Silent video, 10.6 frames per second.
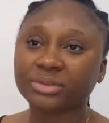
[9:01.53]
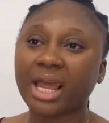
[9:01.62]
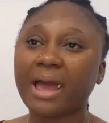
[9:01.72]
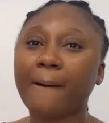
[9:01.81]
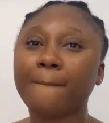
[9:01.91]

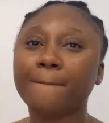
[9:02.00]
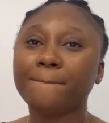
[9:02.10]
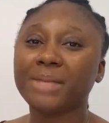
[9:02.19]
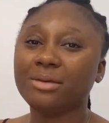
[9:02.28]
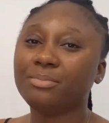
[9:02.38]
help
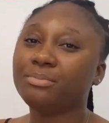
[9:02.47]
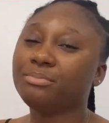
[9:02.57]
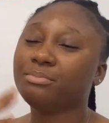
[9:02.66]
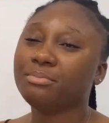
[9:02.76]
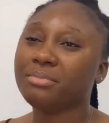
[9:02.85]
me
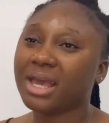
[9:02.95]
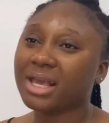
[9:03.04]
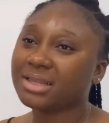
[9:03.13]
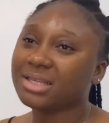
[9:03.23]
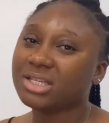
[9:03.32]

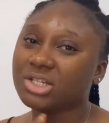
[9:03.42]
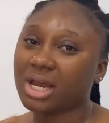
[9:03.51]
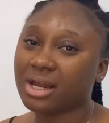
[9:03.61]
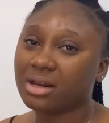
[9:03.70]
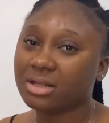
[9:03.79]
make this channel